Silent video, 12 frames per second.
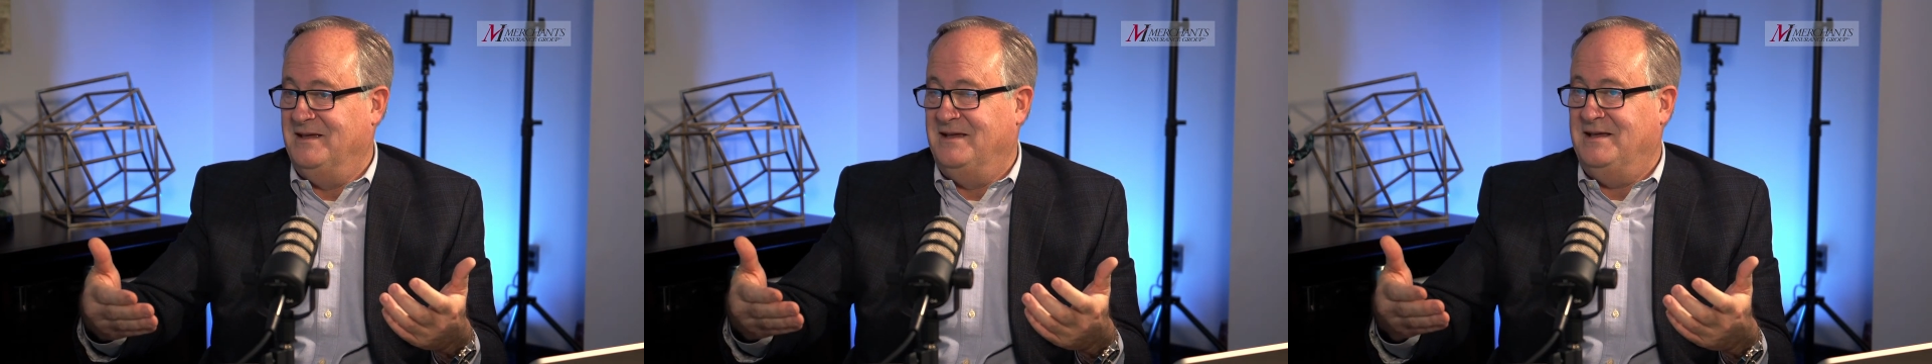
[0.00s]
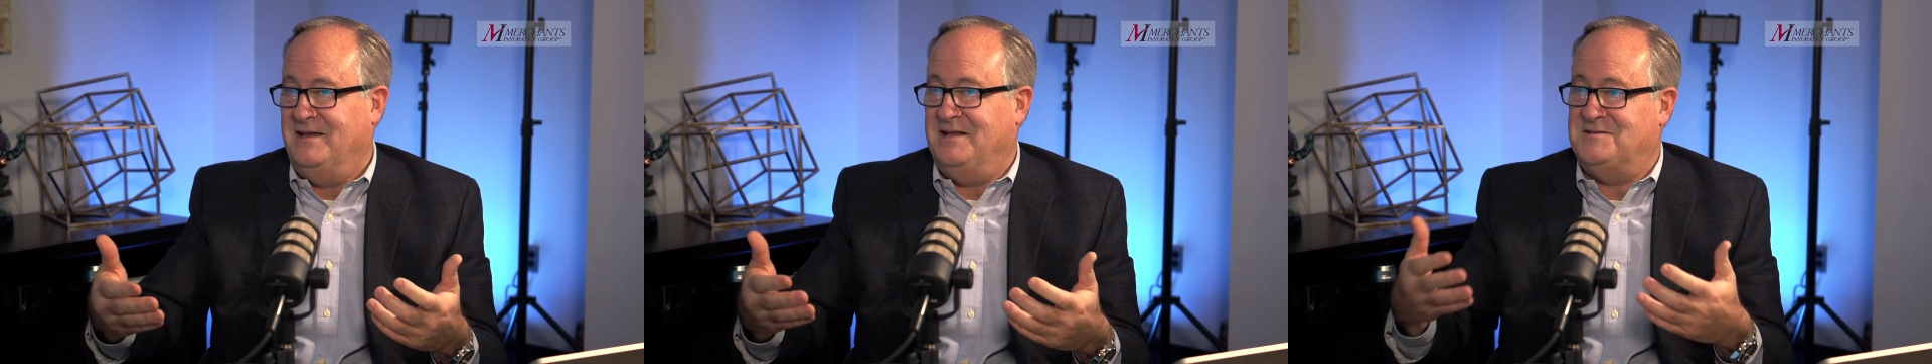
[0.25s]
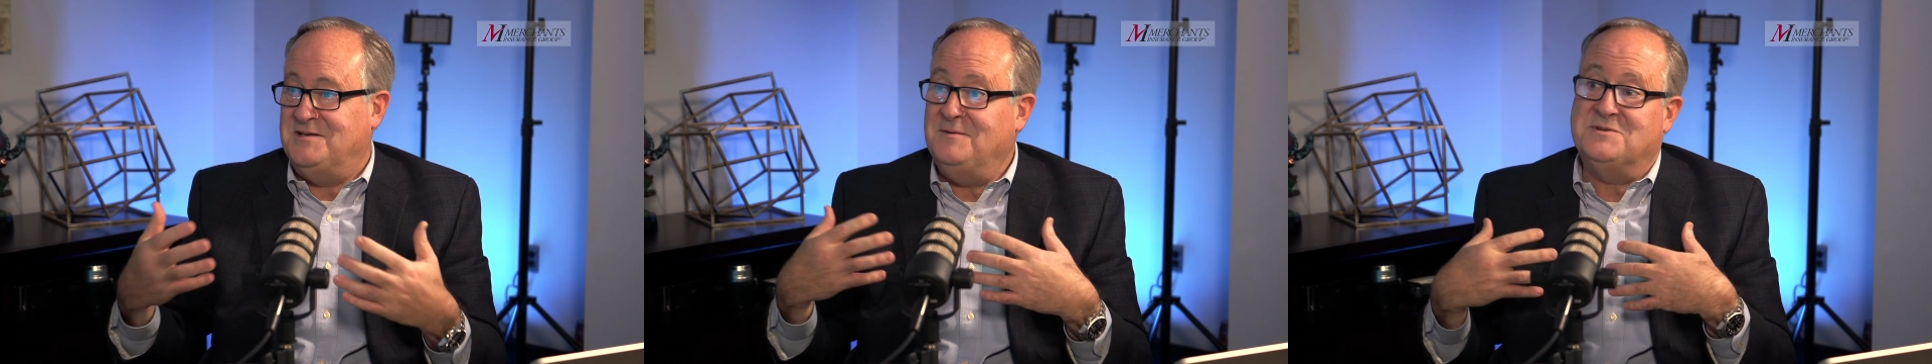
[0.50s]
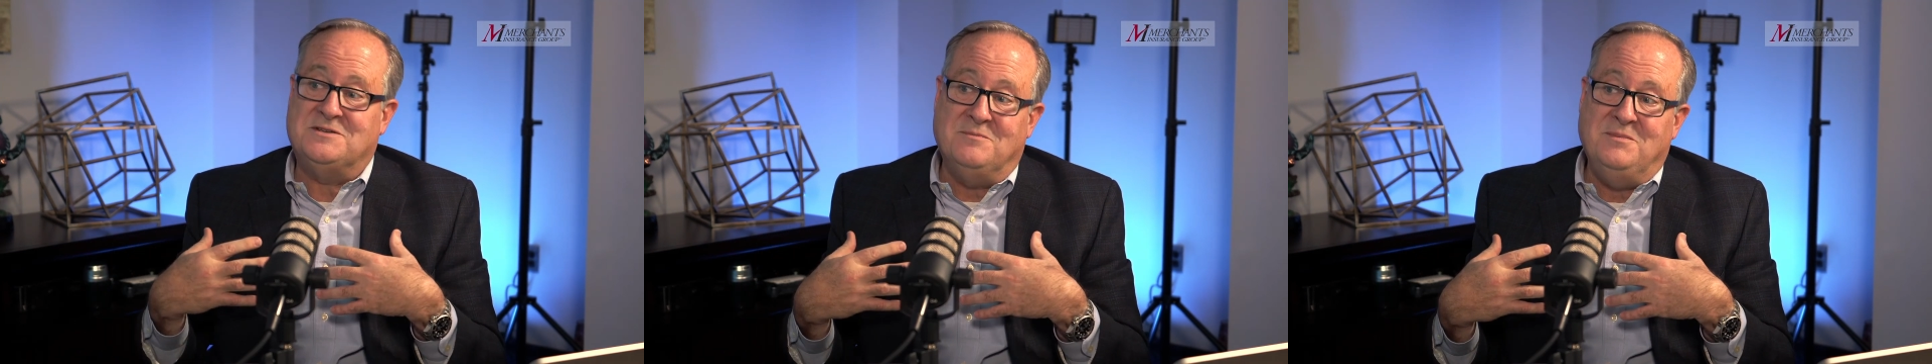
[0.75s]
It
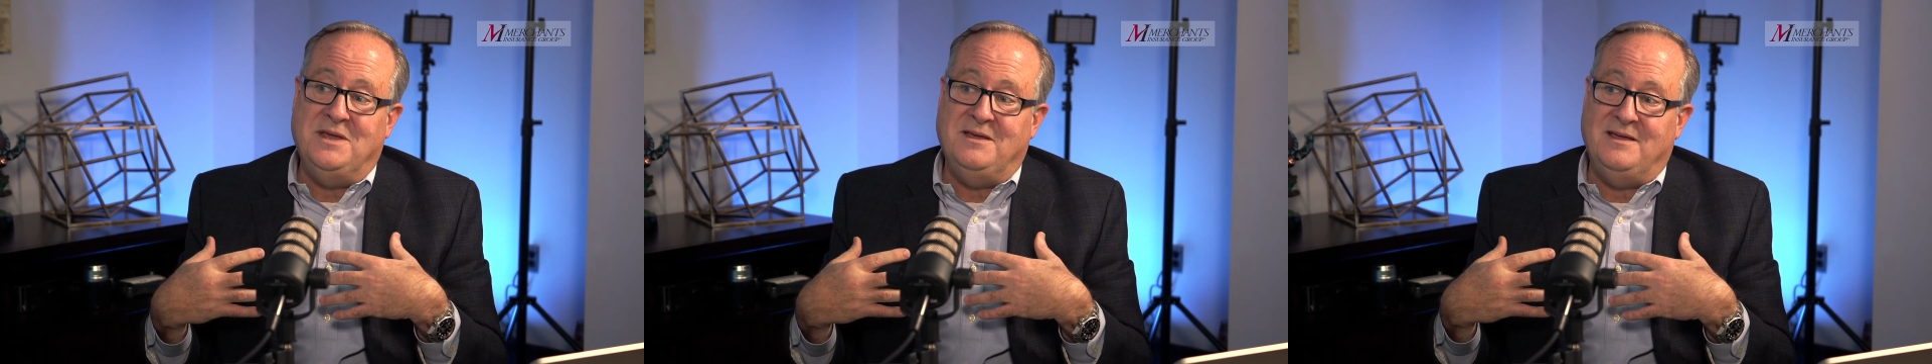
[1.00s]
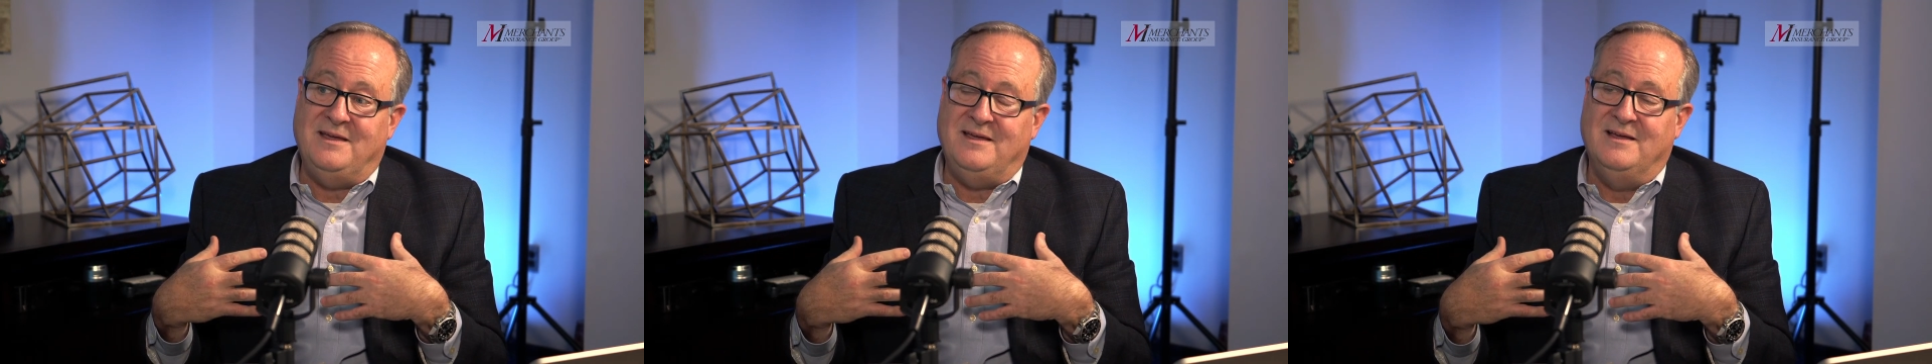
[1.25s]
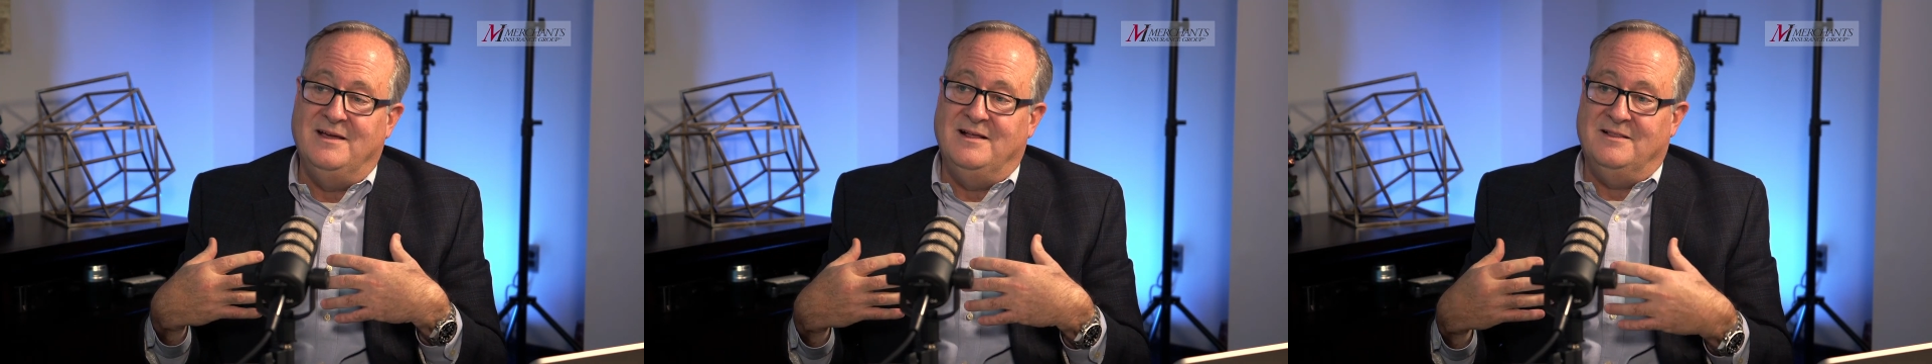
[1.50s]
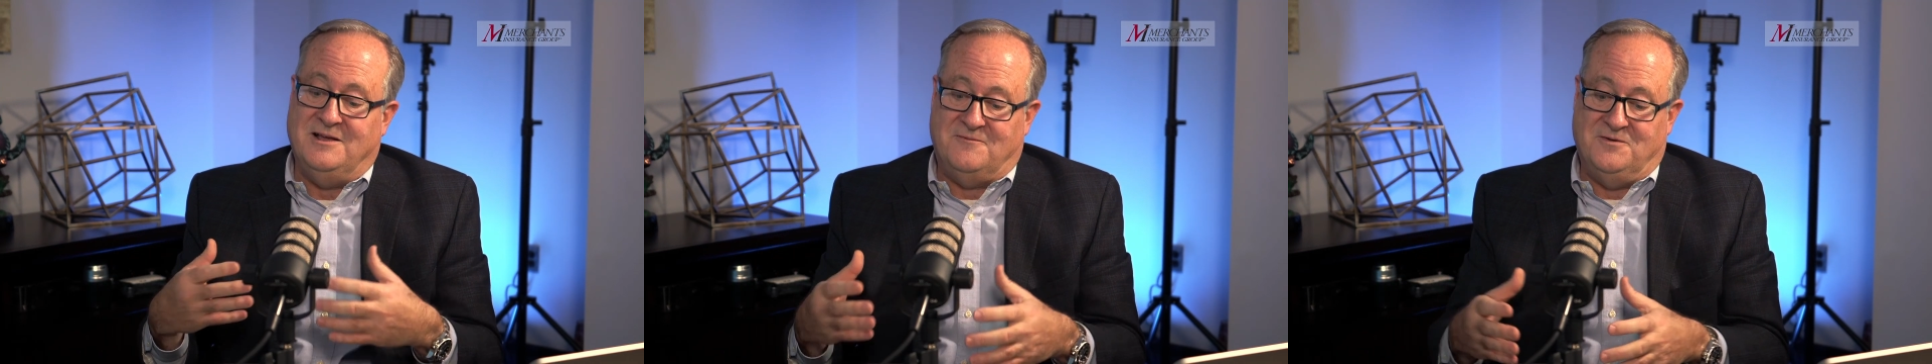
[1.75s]
seems to me
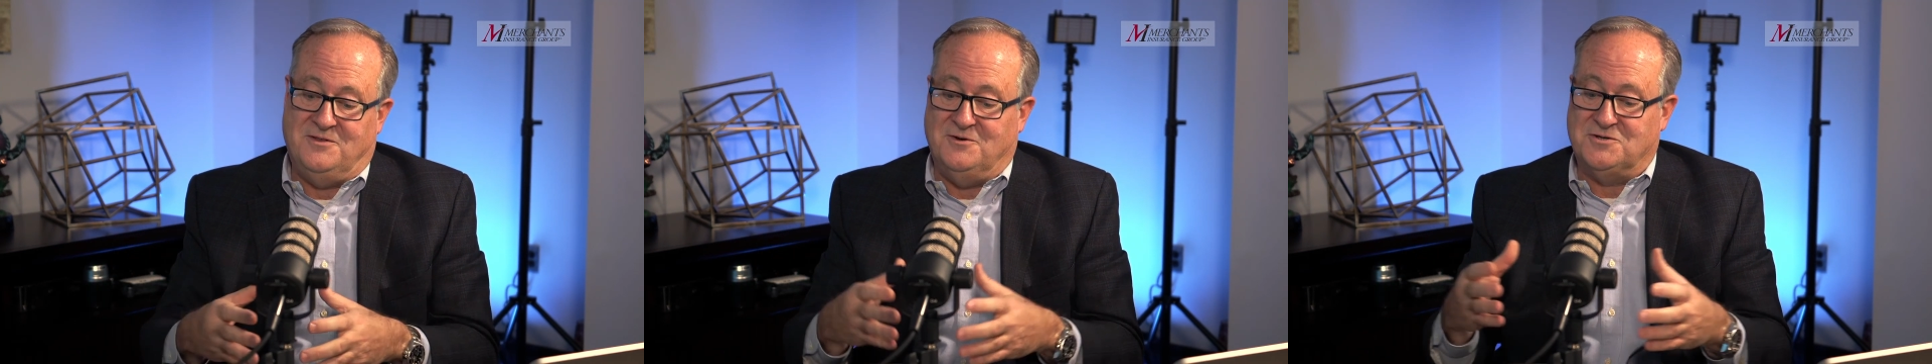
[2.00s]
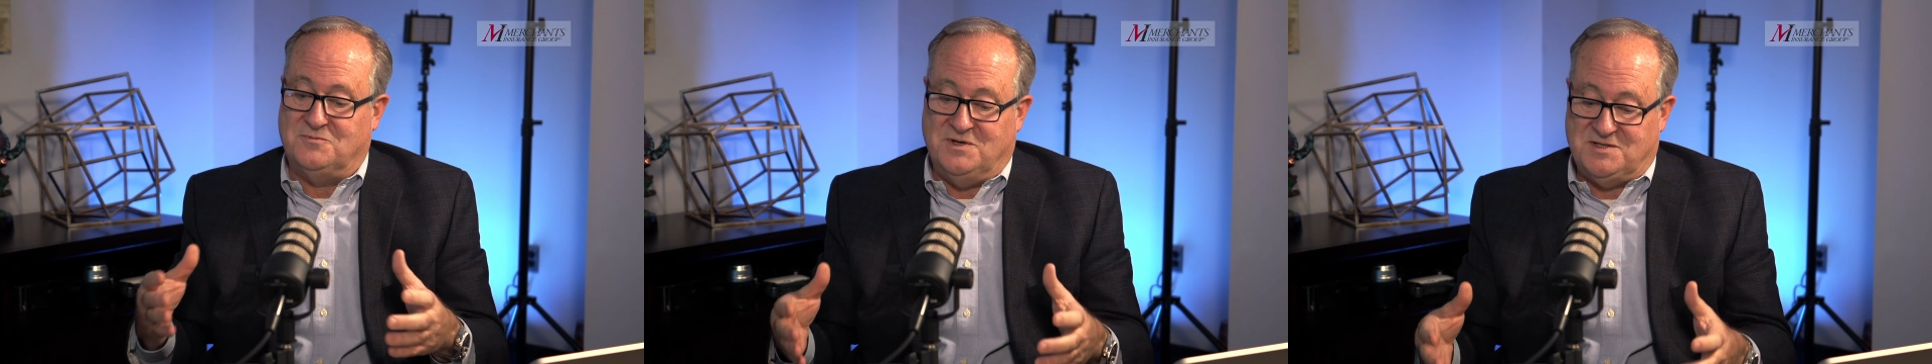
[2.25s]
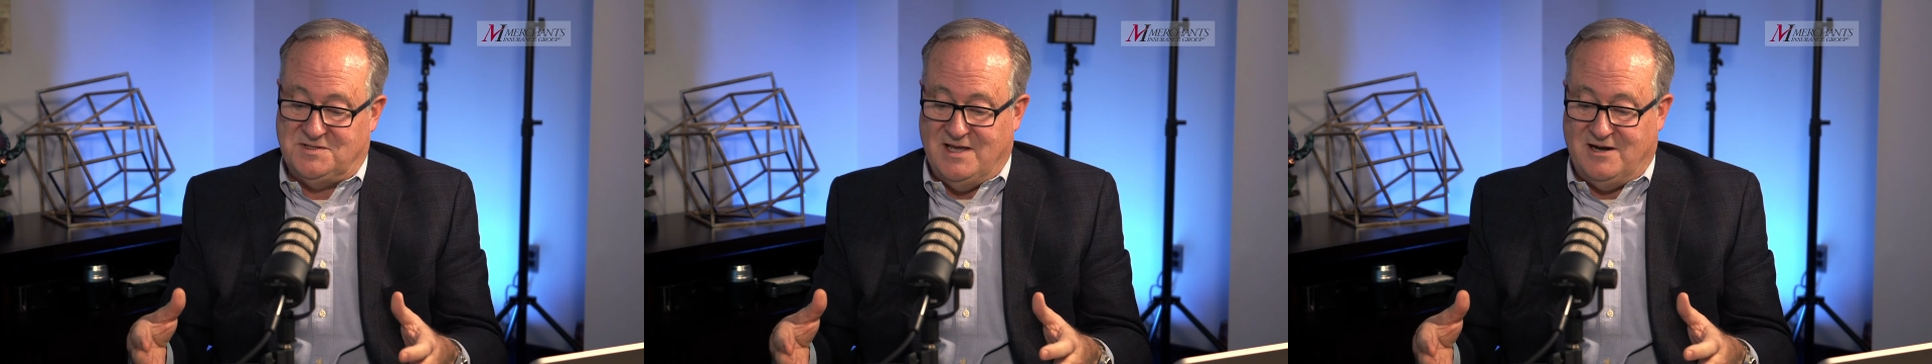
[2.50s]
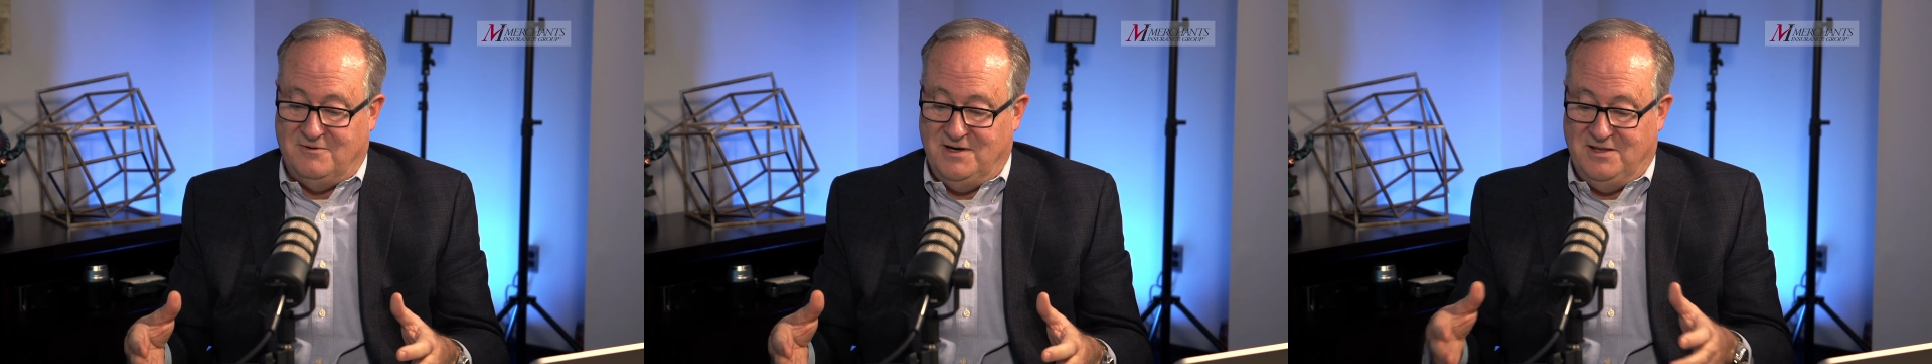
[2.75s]
like for those risks
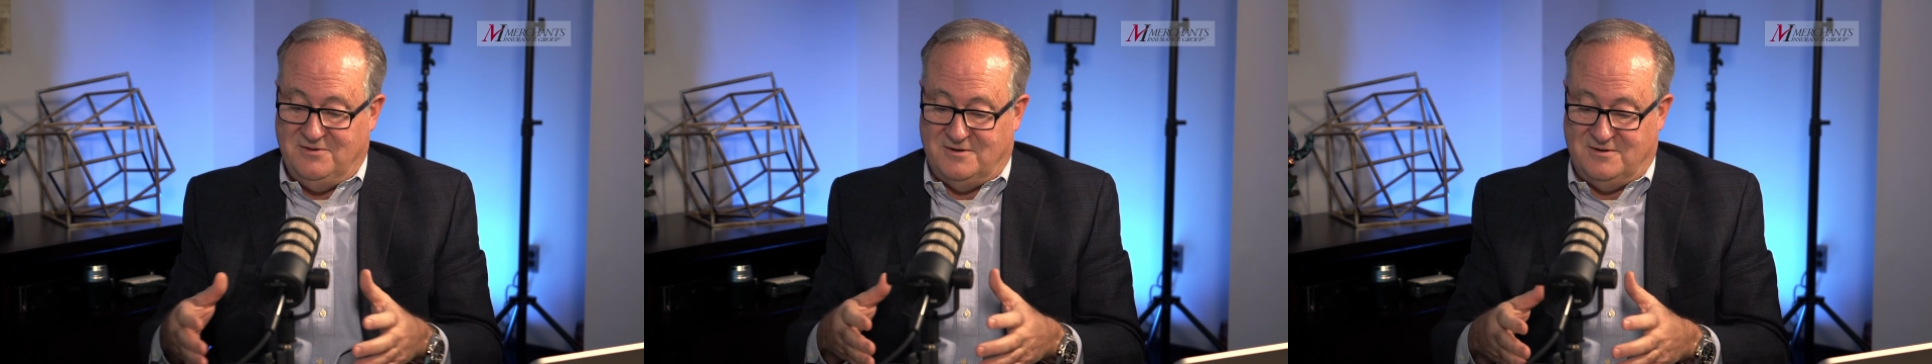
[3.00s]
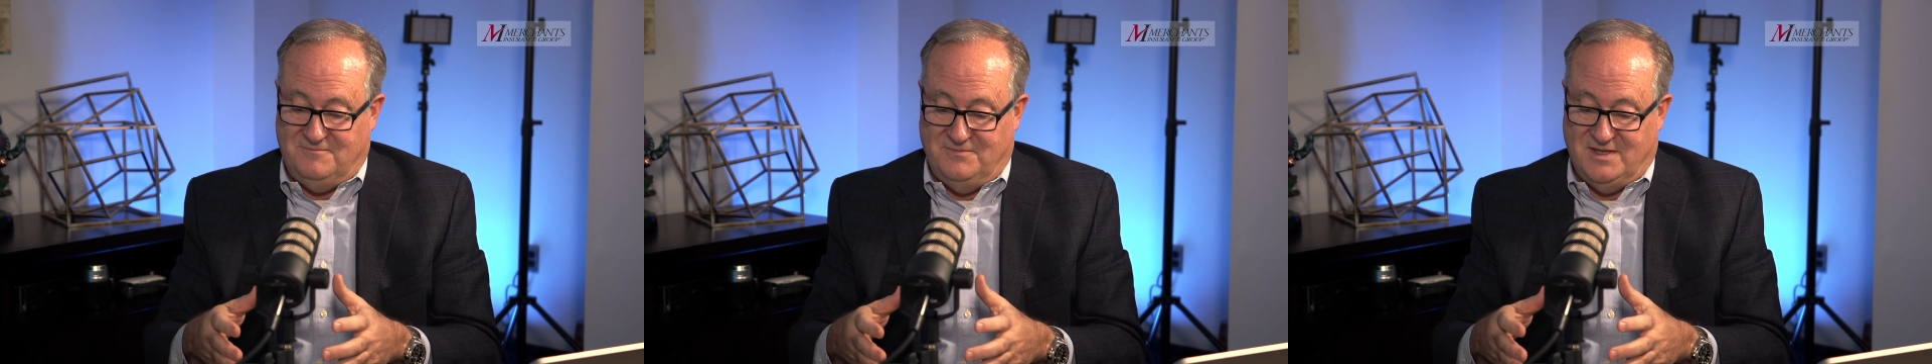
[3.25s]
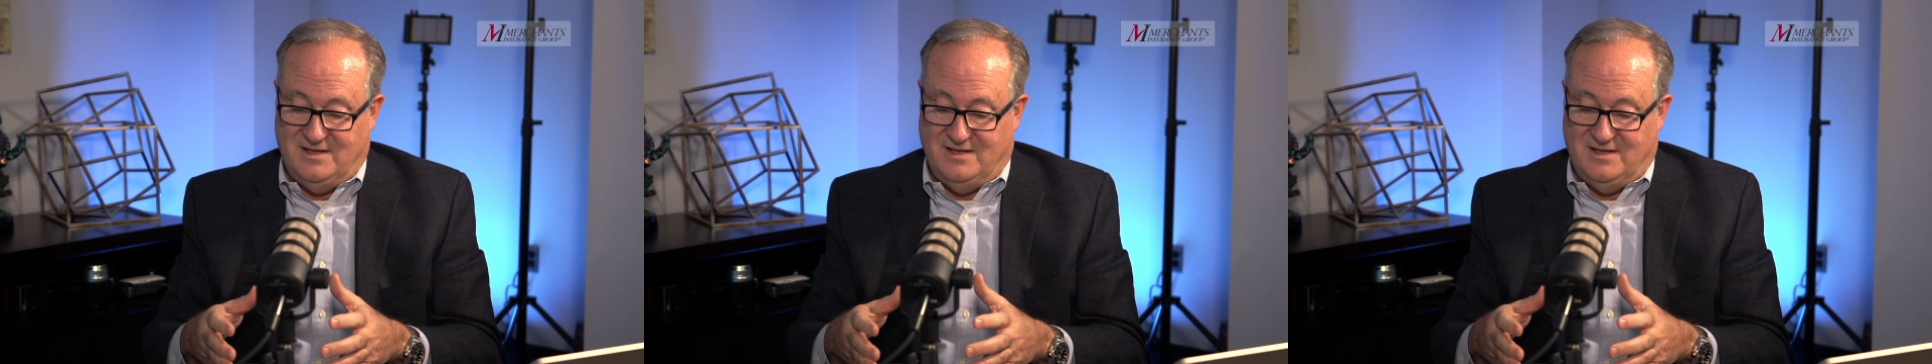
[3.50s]
that are either